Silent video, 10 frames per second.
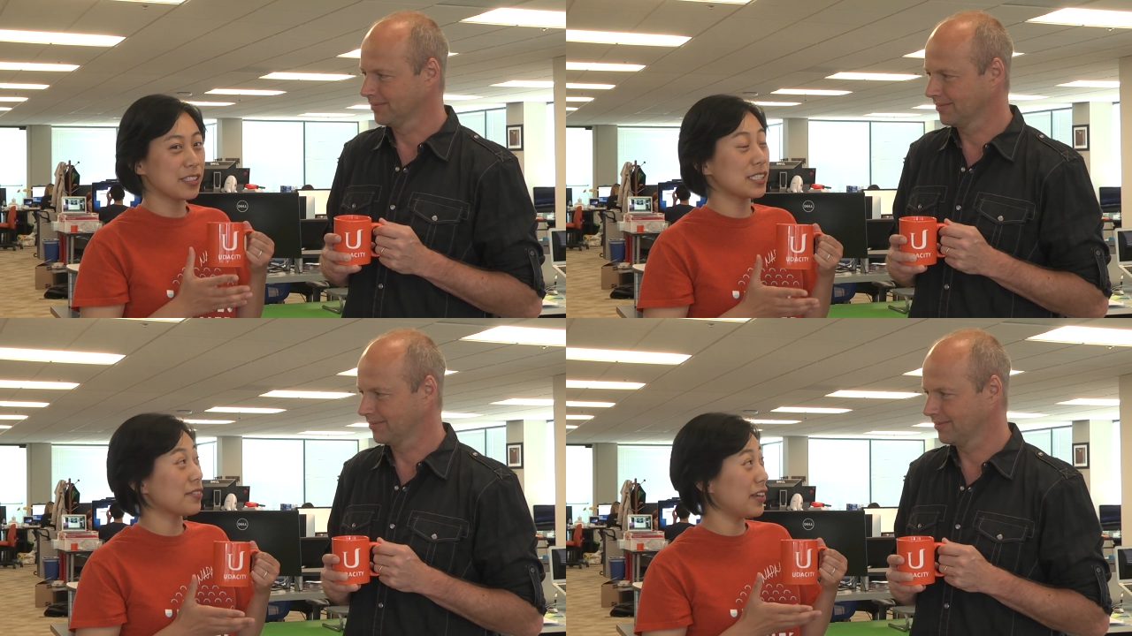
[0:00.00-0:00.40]

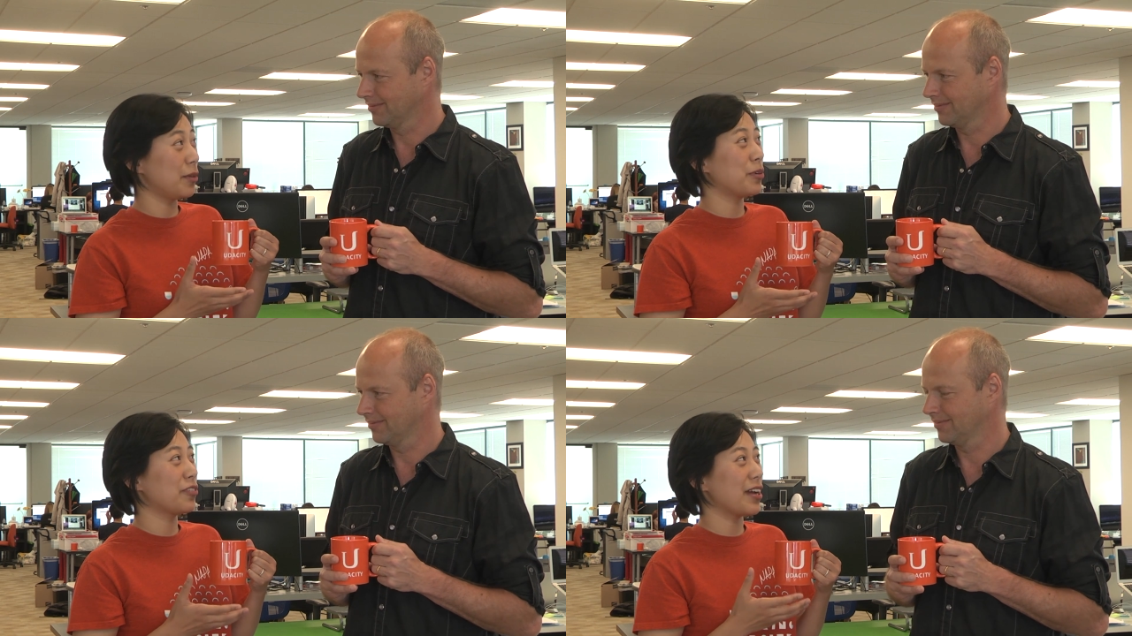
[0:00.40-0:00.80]
Speaker 1: this is
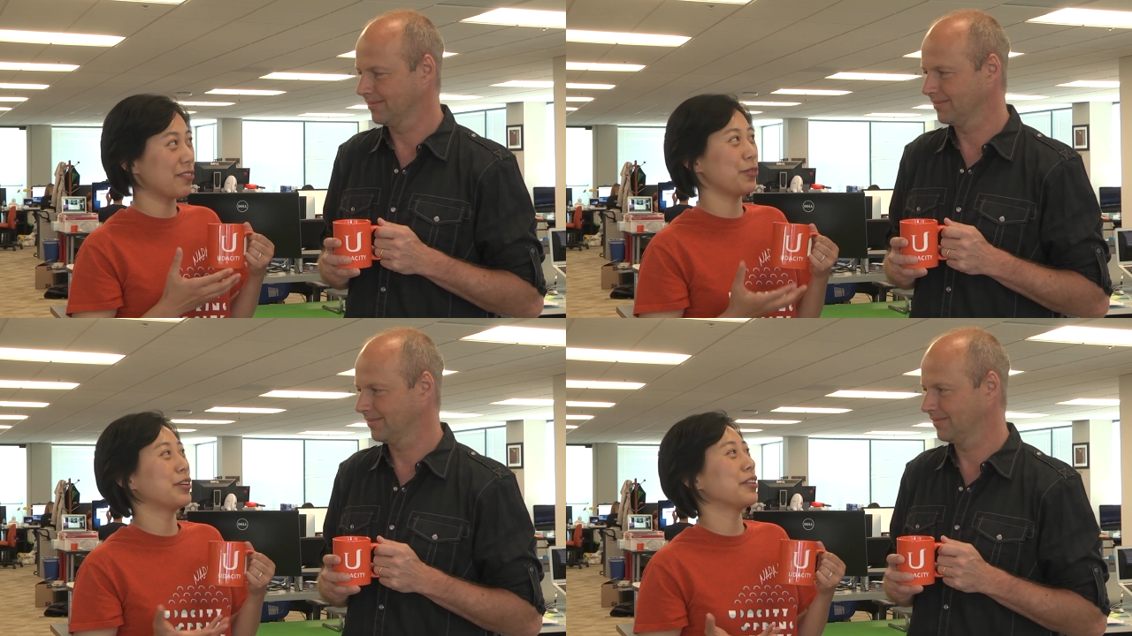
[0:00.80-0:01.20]
available for
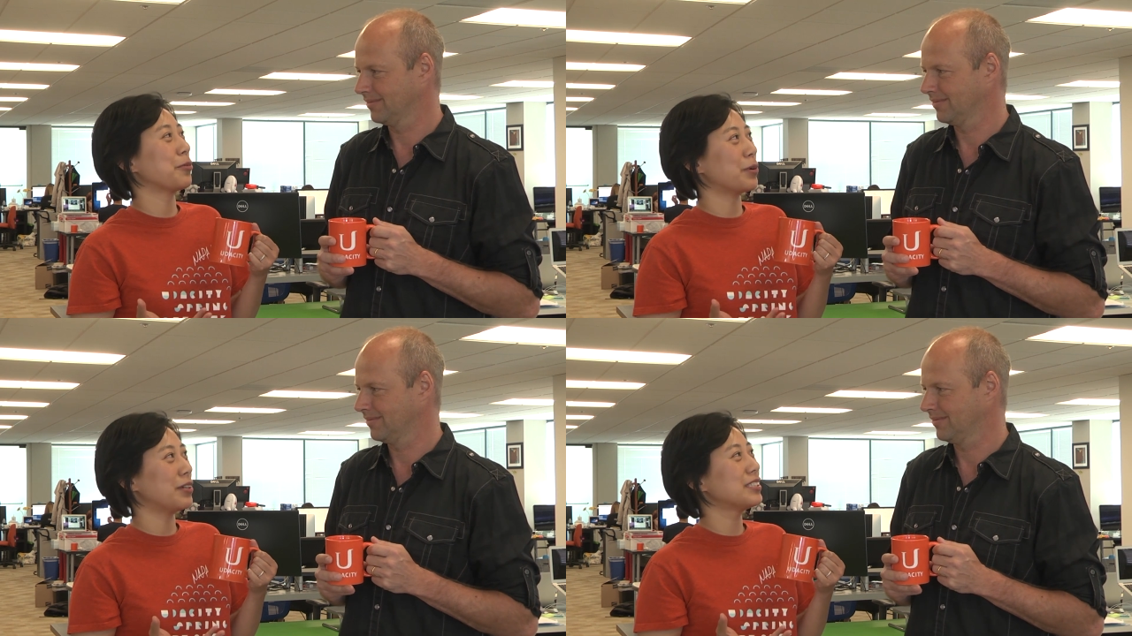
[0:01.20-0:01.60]
everyone
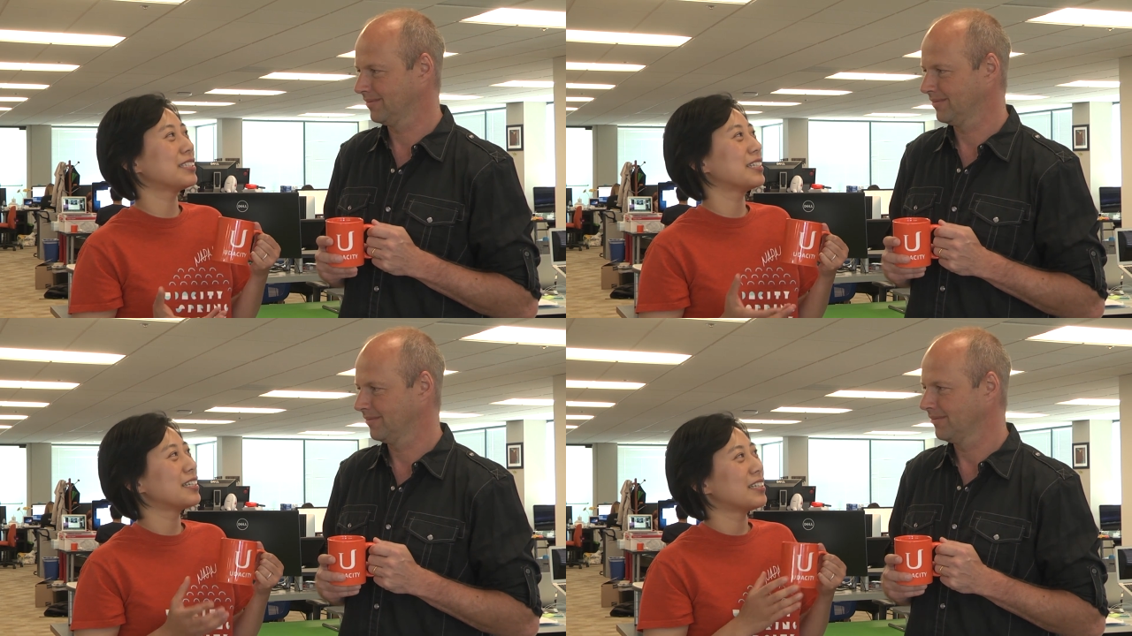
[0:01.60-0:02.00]
in the
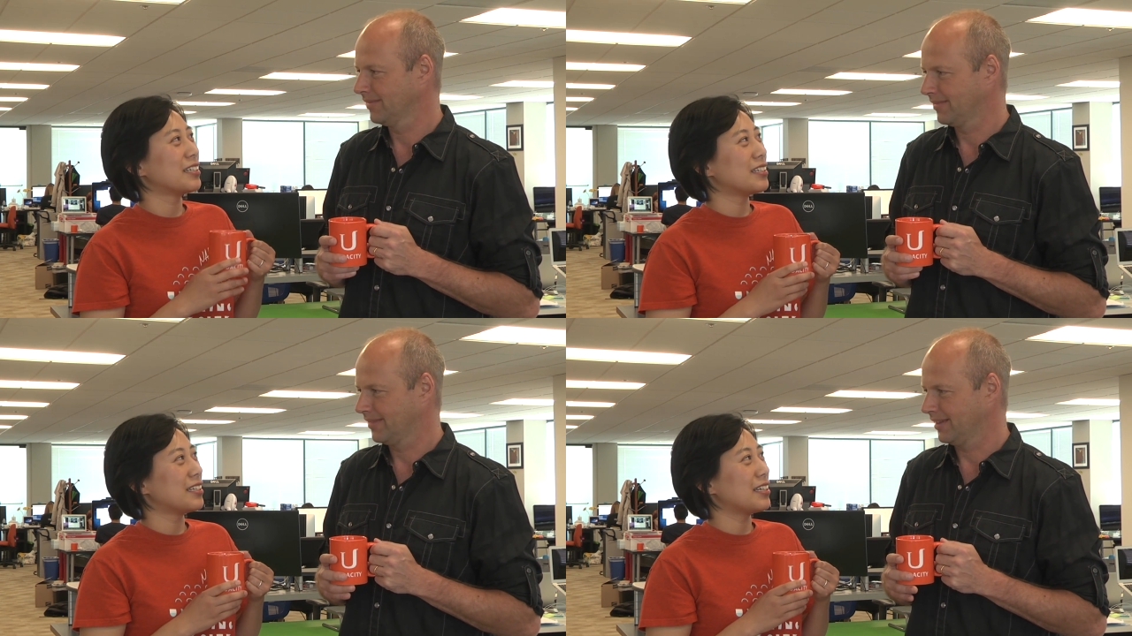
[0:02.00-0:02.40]
world.
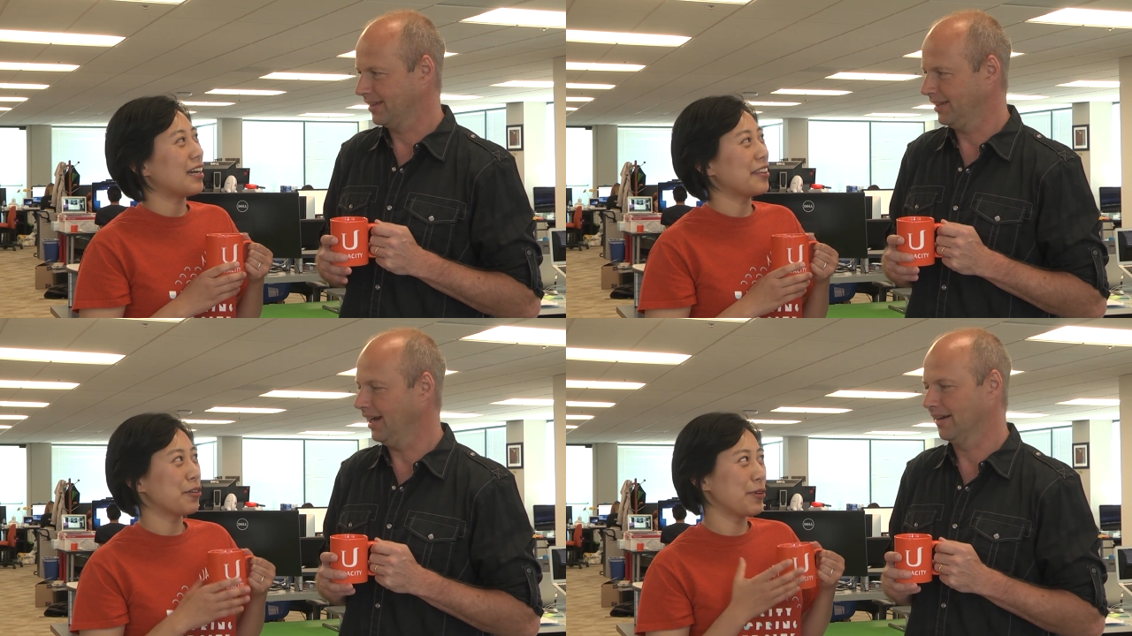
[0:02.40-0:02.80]

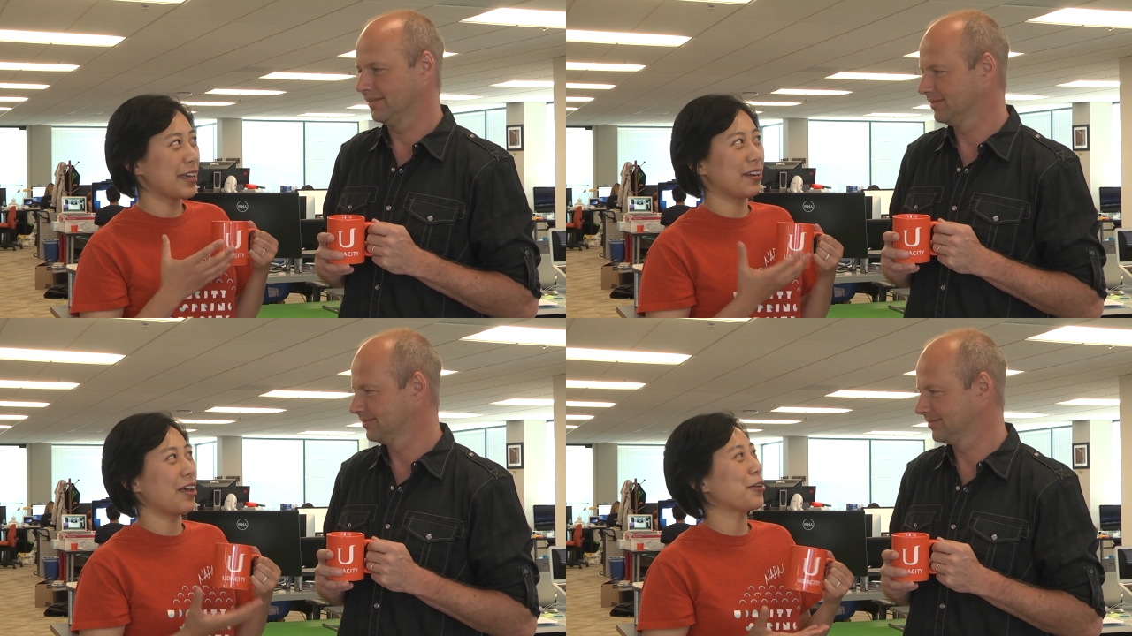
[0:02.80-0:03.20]
I think
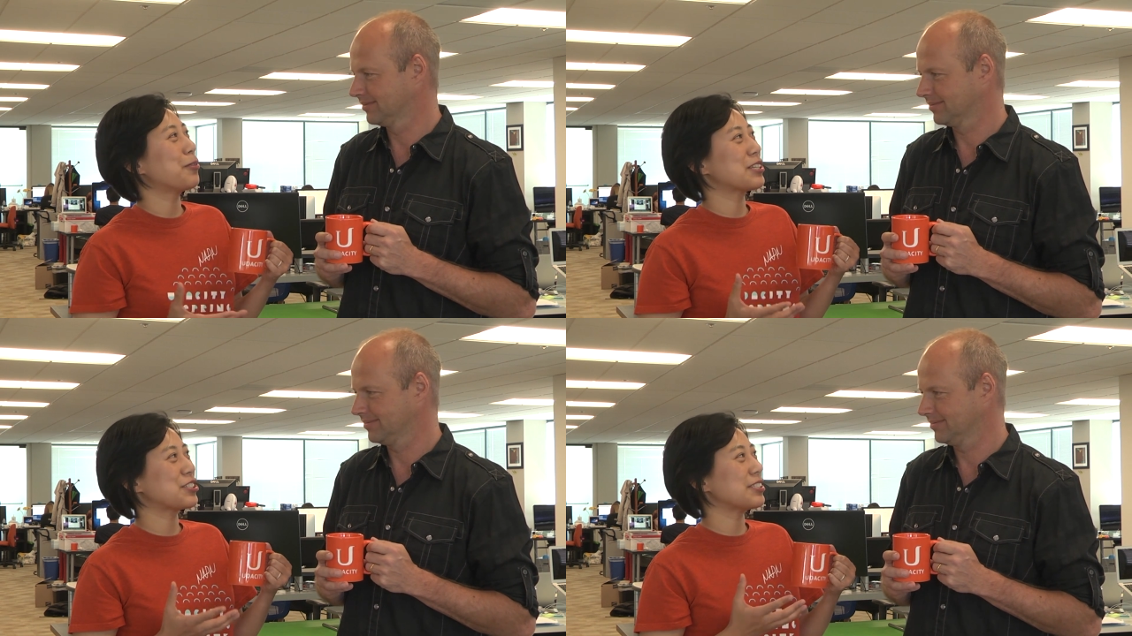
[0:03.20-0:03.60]
we get a lot
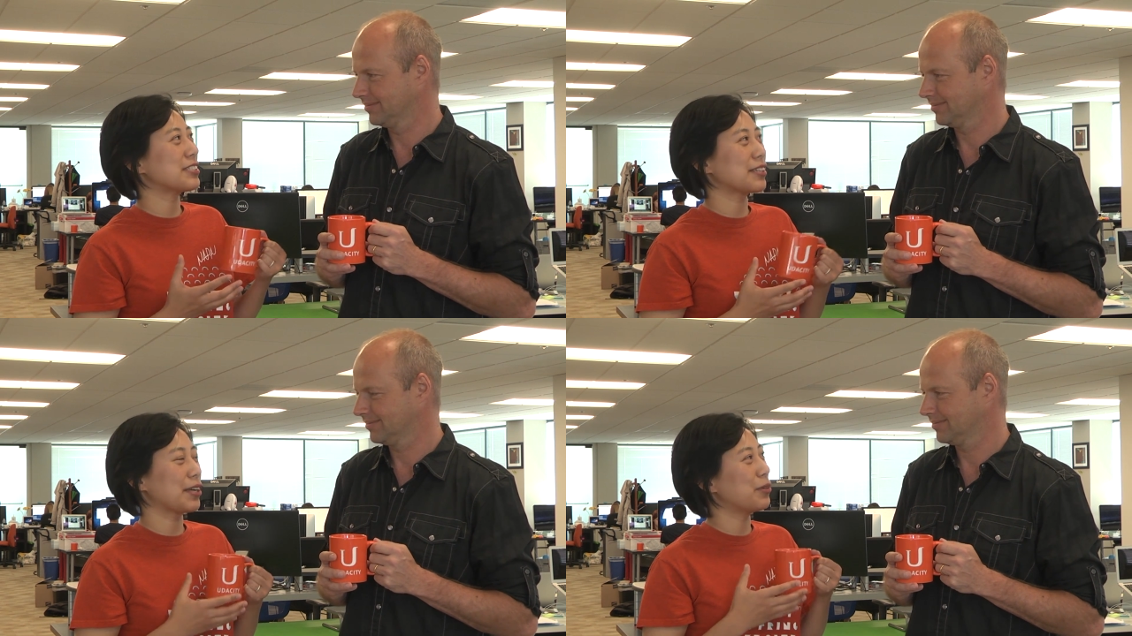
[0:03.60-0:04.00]
of
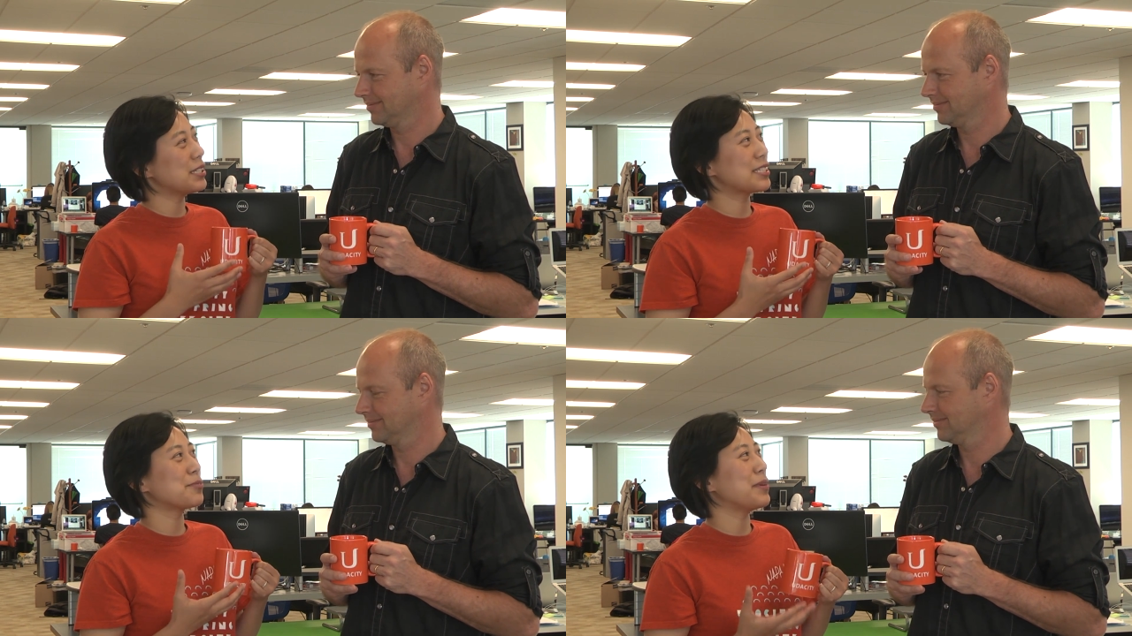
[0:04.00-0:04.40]
questions like,
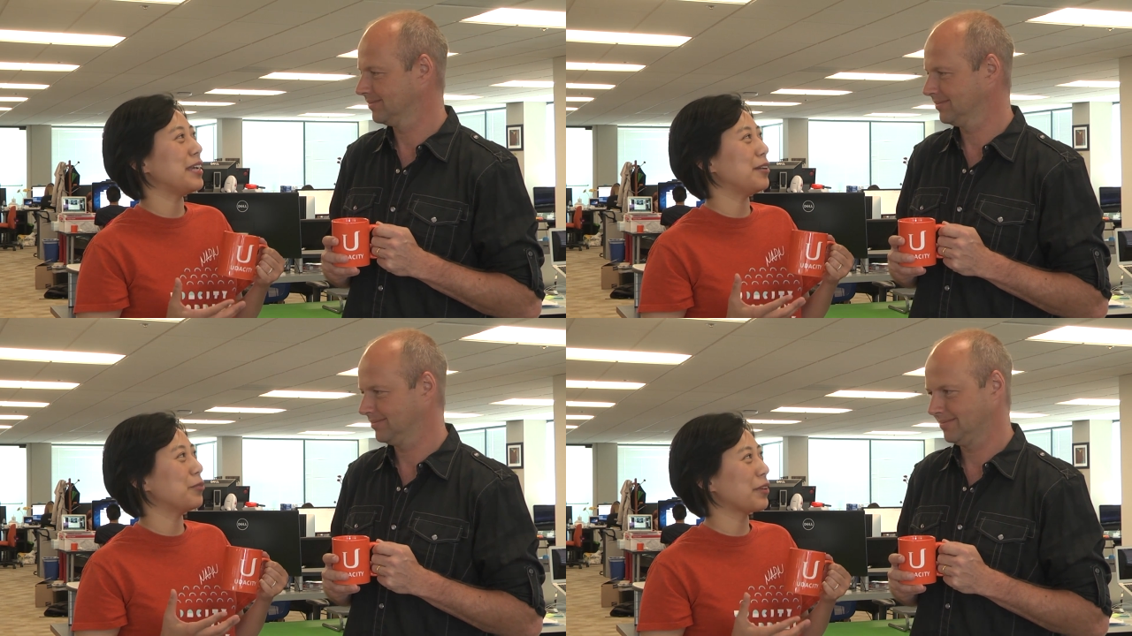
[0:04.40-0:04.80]
what does this
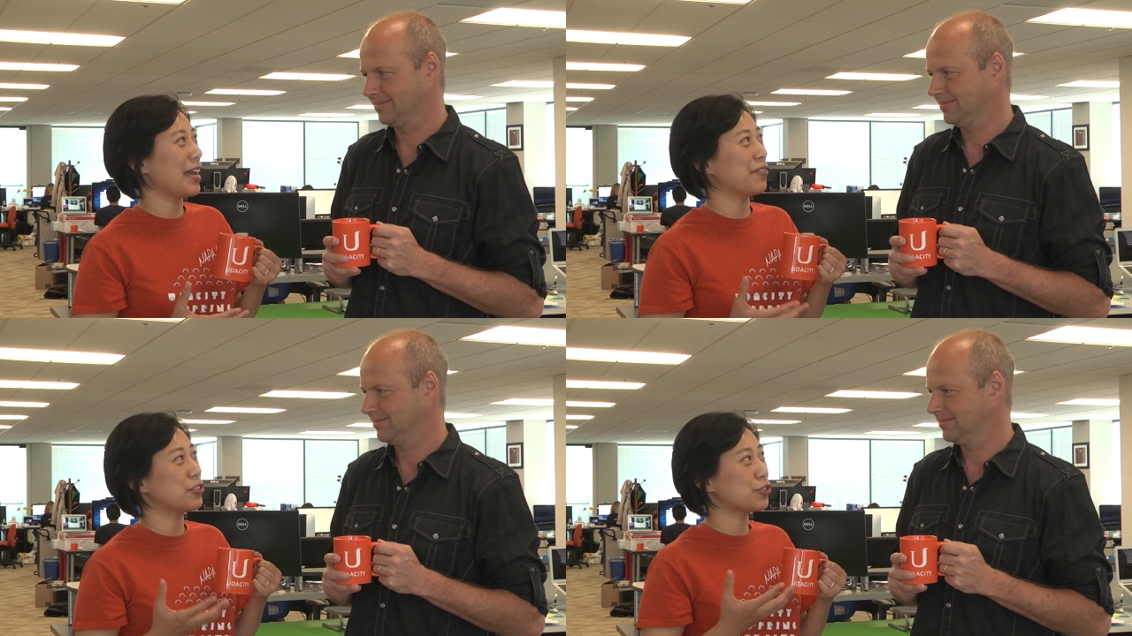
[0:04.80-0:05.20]
mean? Will they have to